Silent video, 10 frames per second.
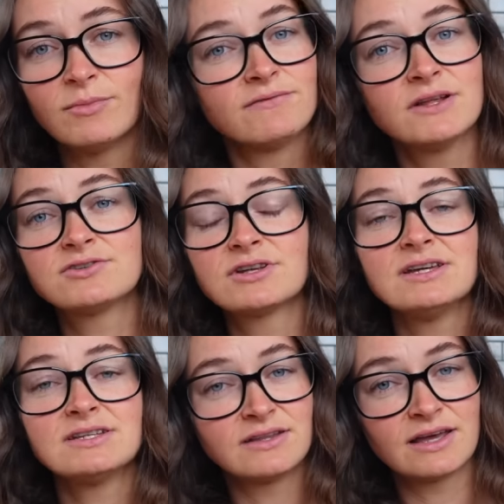I've
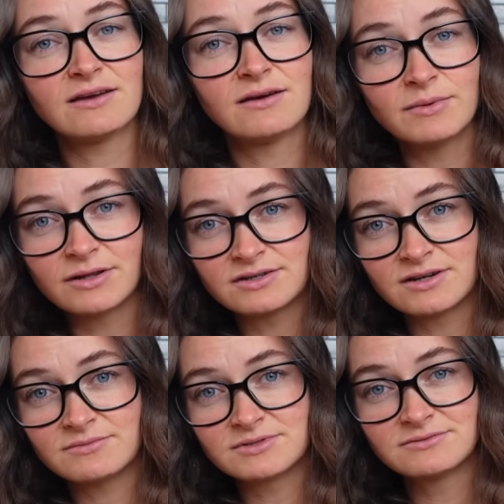literally done that a million
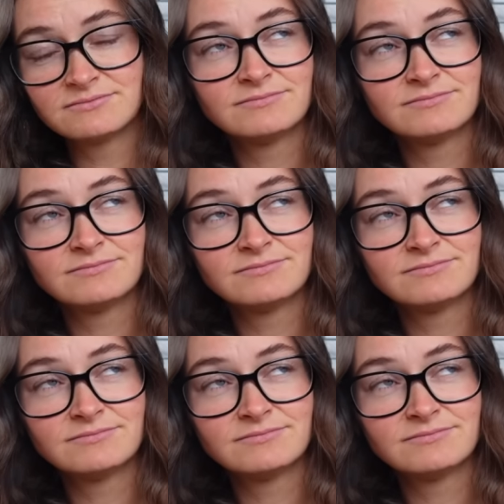times.